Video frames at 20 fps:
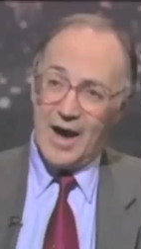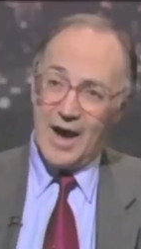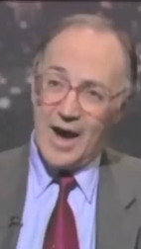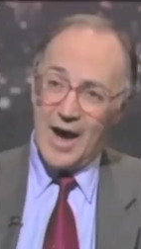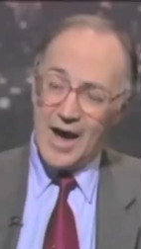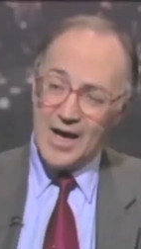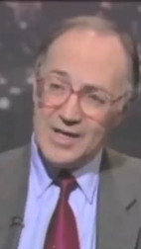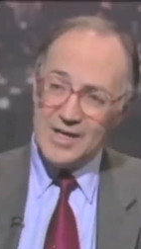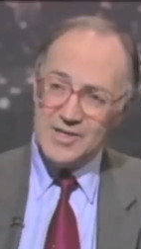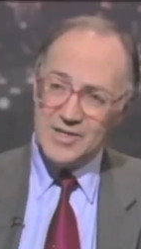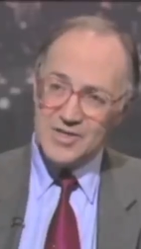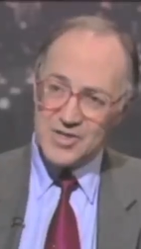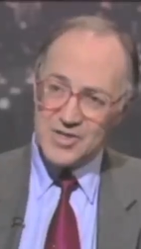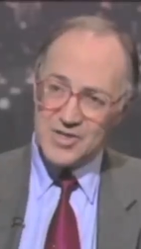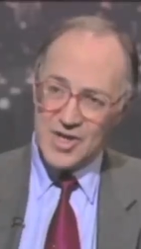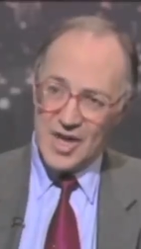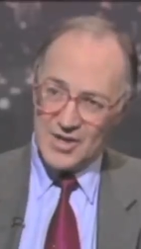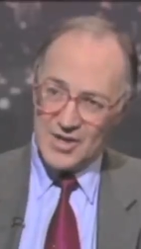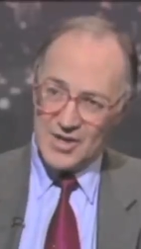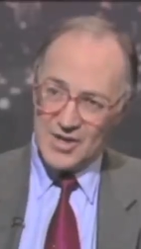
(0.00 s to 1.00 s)
I
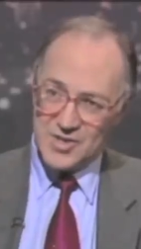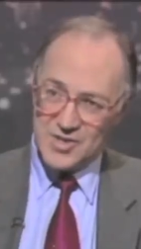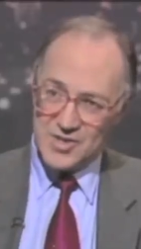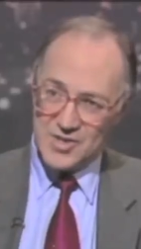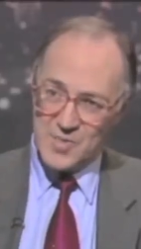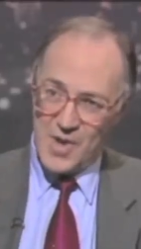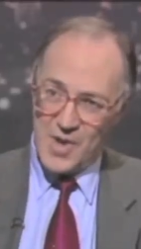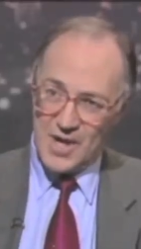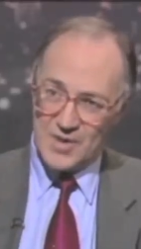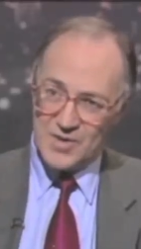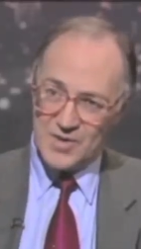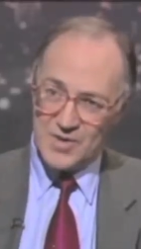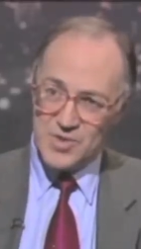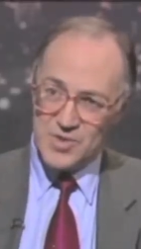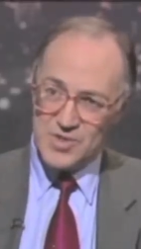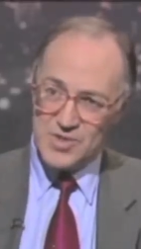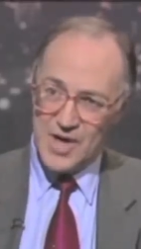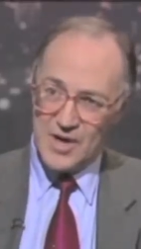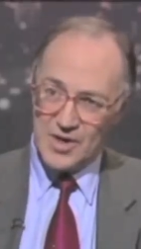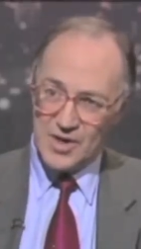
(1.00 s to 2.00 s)
discussed this matter with
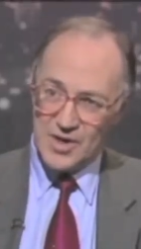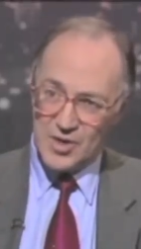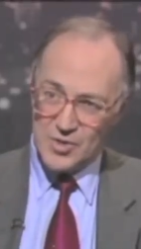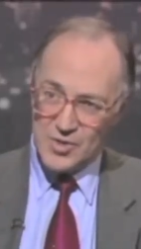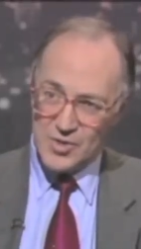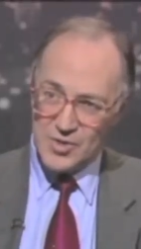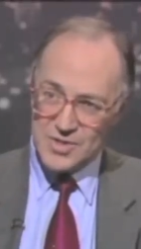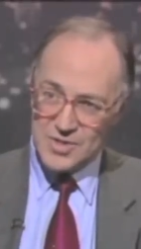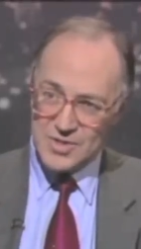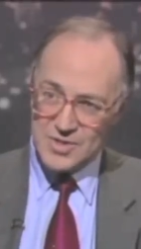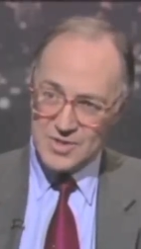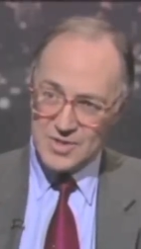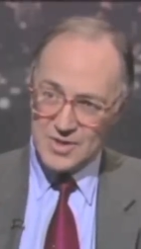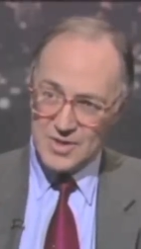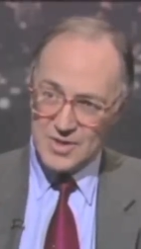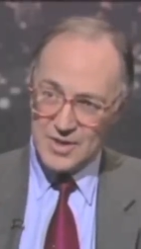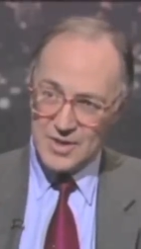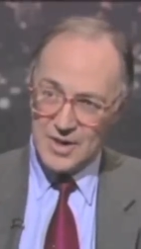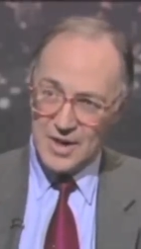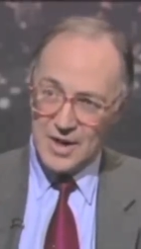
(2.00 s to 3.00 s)
Derek Lewis. Yeah,
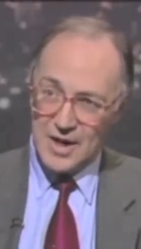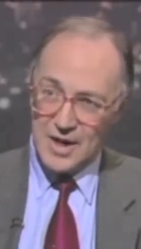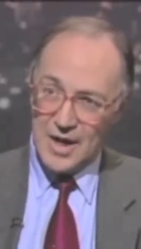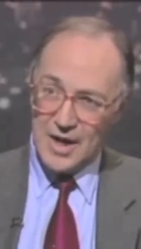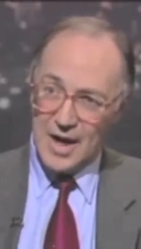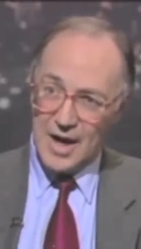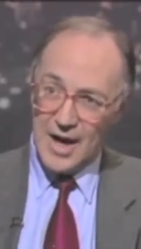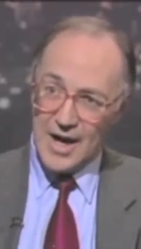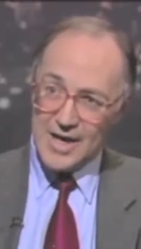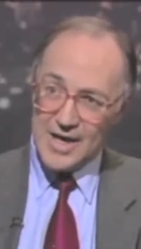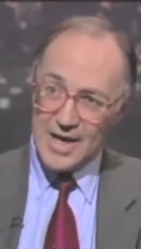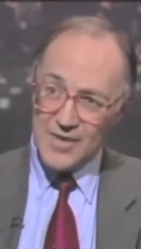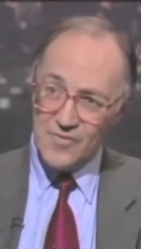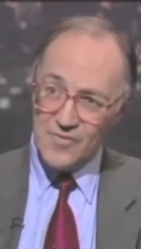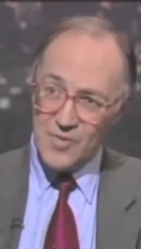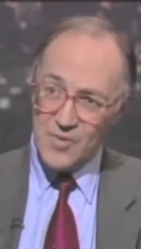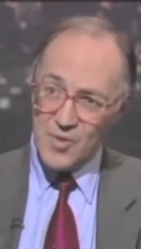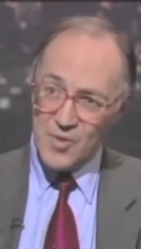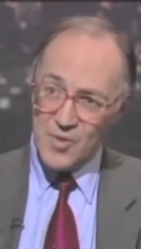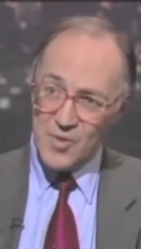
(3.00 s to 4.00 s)
that's what
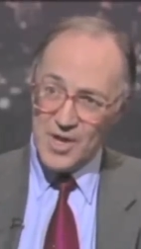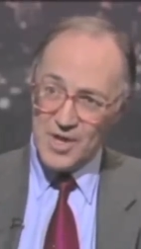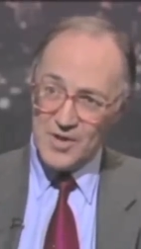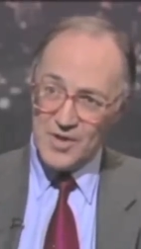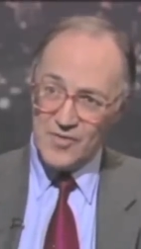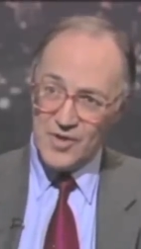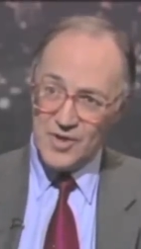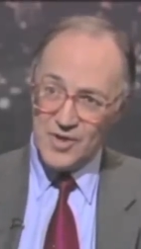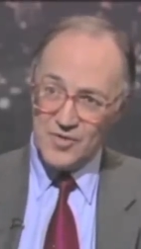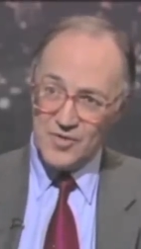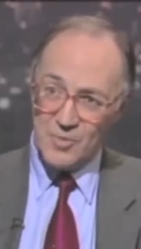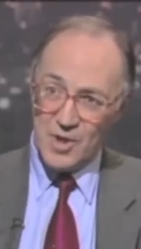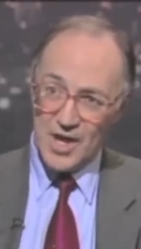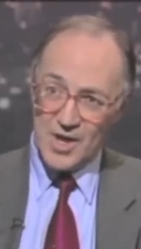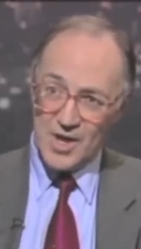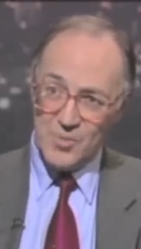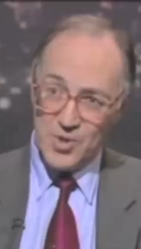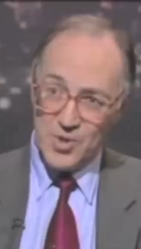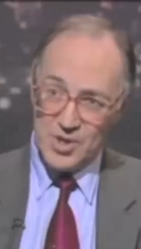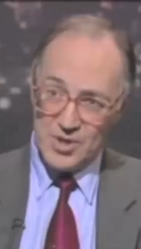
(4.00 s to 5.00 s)
worries them single
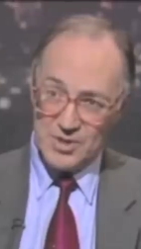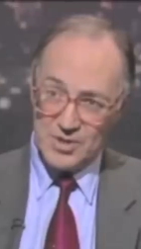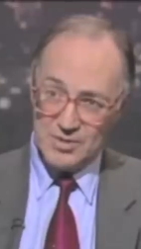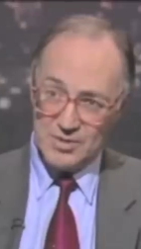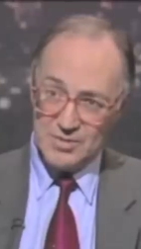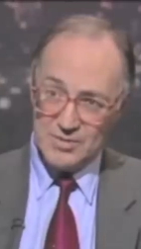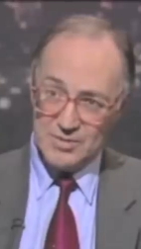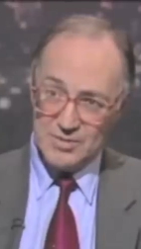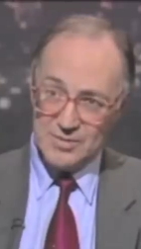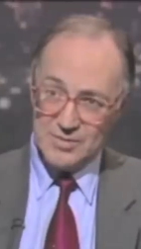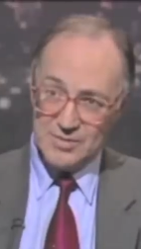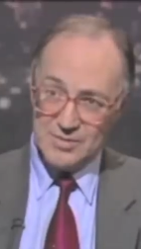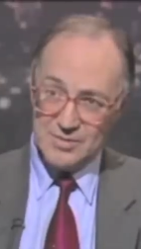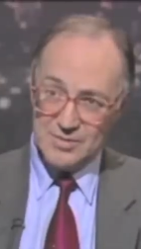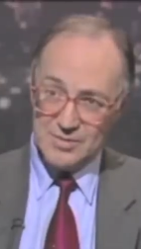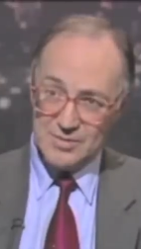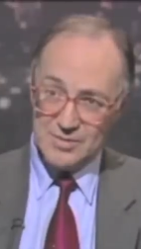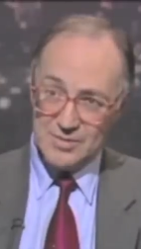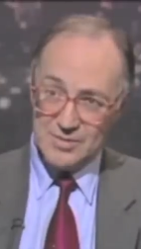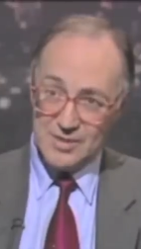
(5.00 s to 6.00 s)
minded,
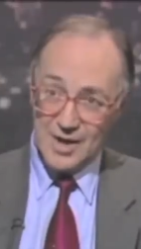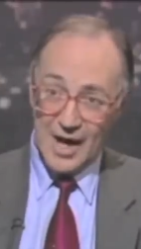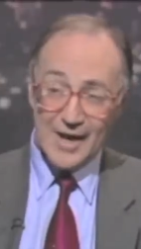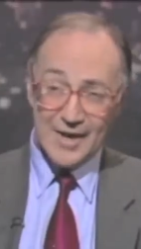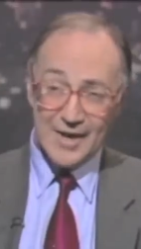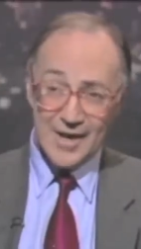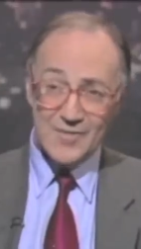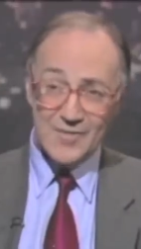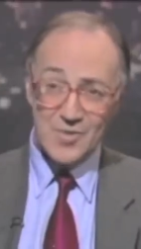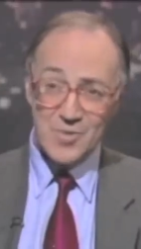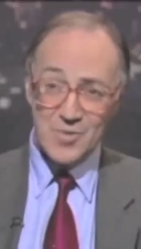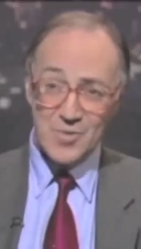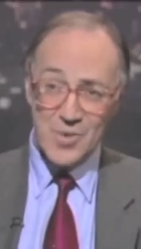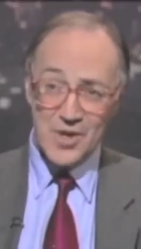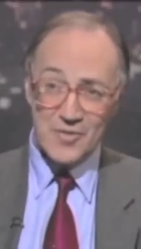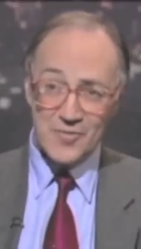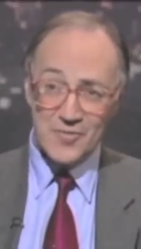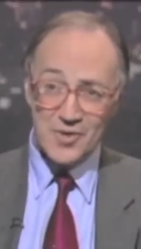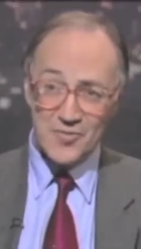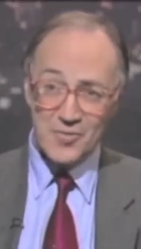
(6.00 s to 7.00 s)
unflinching pursuit
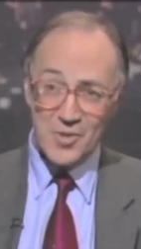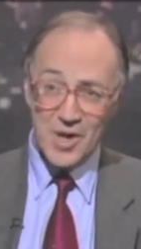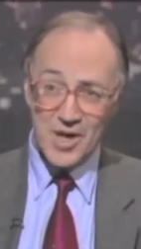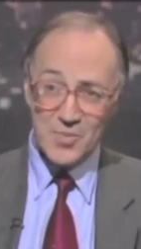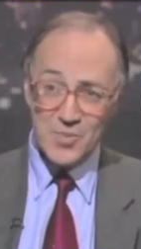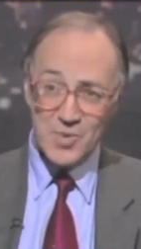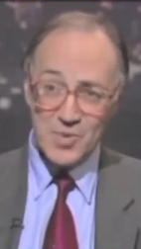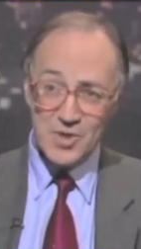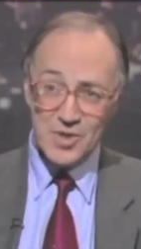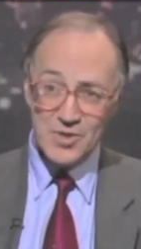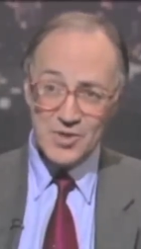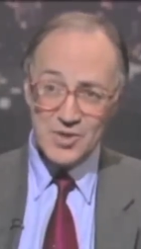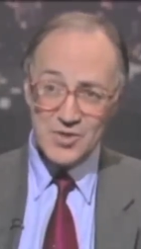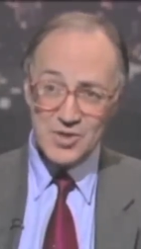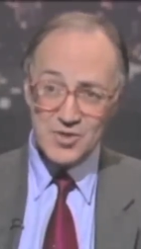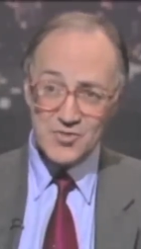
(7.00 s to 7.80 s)
of an answer.